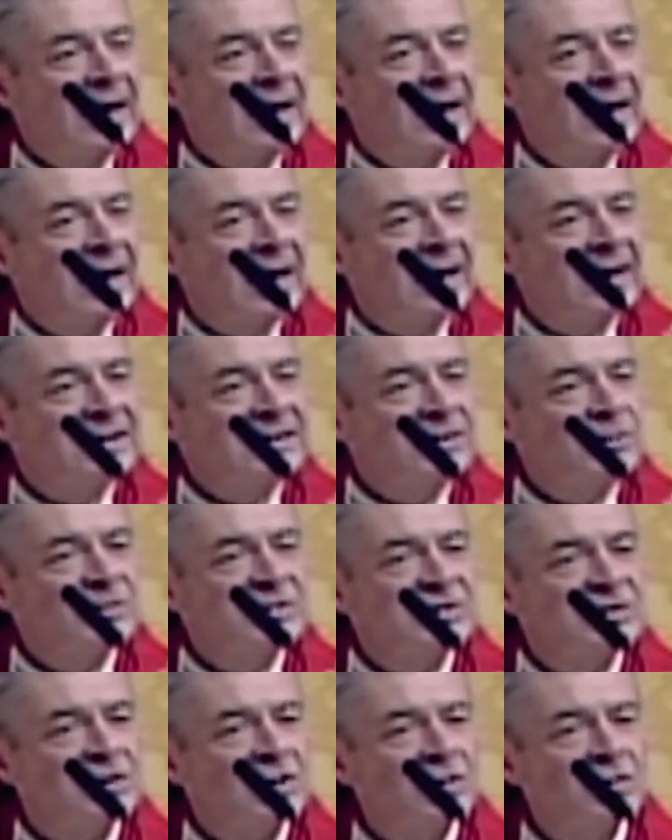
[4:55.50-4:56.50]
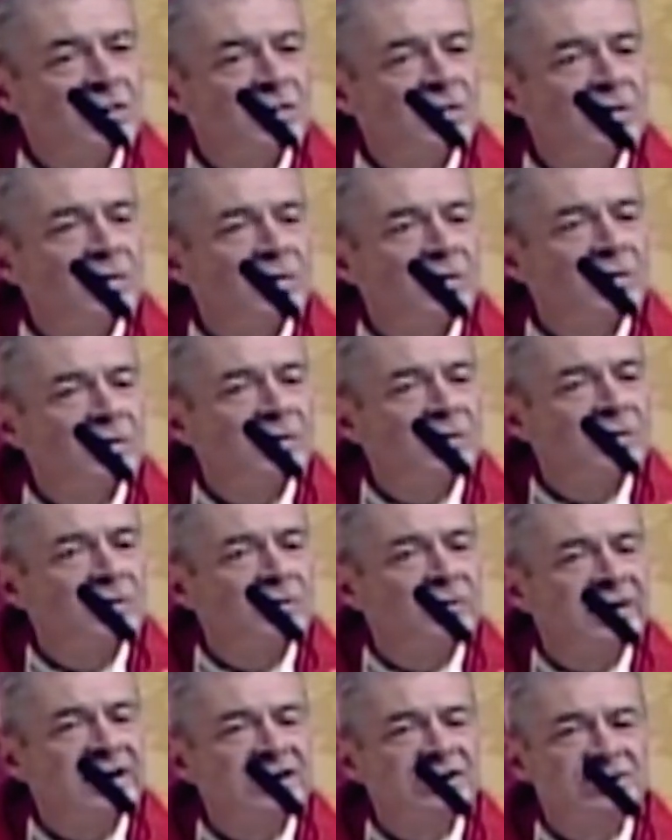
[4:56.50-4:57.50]
And he was so
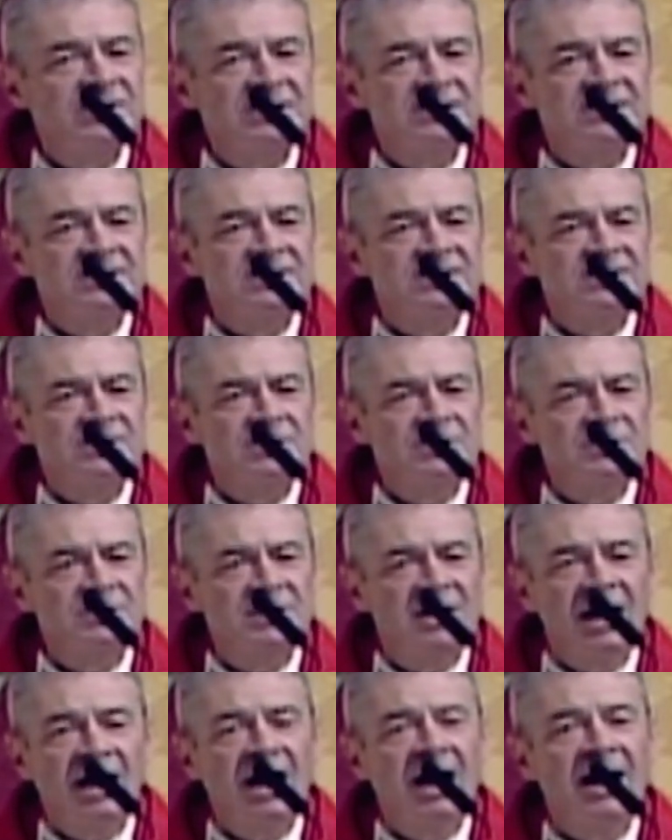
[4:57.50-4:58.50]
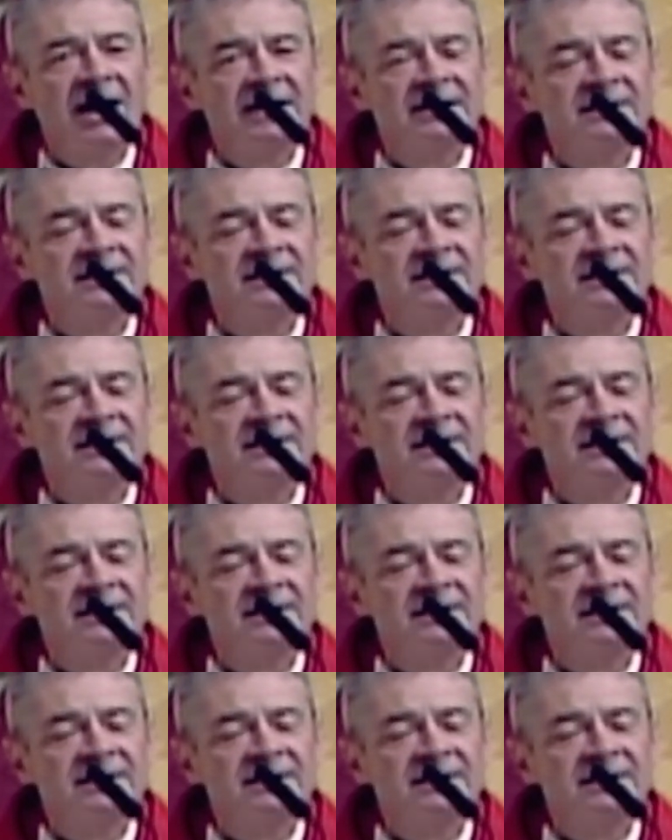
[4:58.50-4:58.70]
gracious, so kind.